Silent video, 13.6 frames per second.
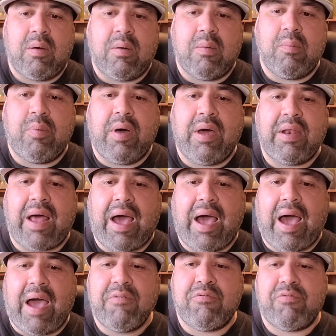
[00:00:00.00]
But
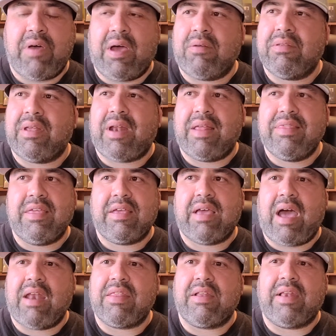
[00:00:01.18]
I found that I think
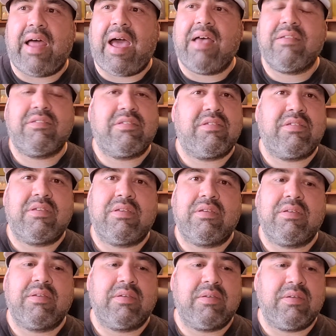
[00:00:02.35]
out of the last
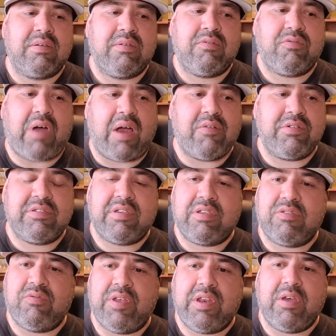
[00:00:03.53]
5 or
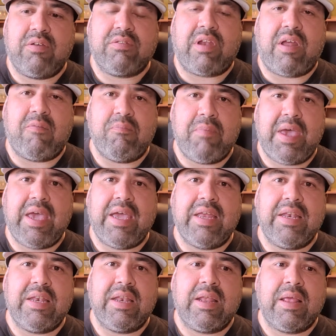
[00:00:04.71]
6 videos that I've
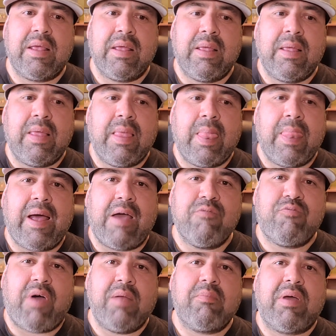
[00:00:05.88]
made, I
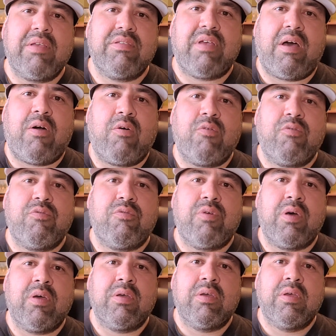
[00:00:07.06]
find myself
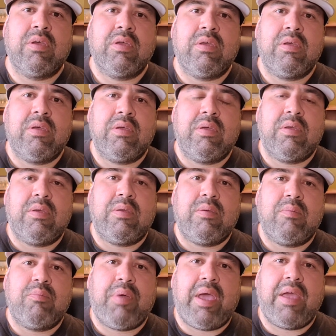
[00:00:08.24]

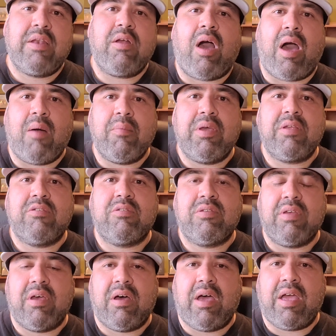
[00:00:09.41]
paying homage,
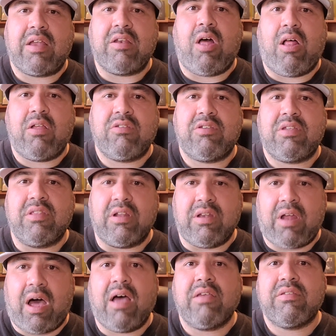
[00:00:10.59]
acknowledging the
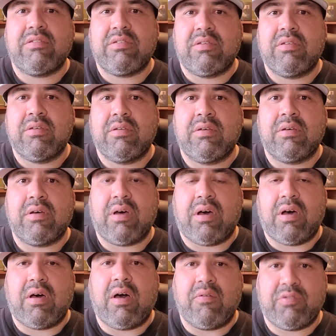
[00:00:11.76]
loss
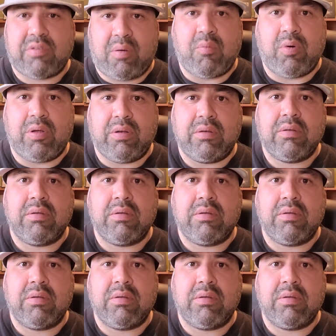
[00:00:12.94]
of someone.